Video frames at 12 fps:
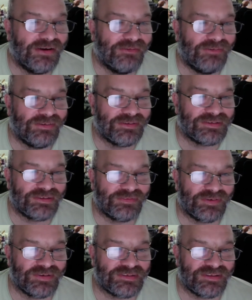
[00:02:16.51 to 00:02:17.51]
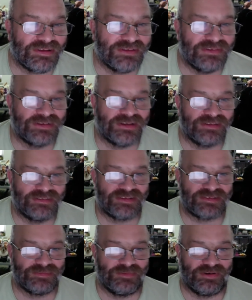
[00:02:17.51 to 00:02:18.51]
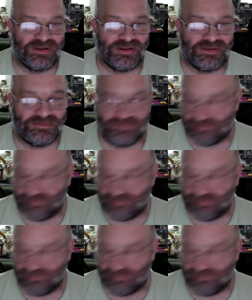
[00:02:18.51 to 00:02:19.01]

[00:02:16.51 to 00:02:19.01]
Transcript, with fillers: What was the first thing you did this morning?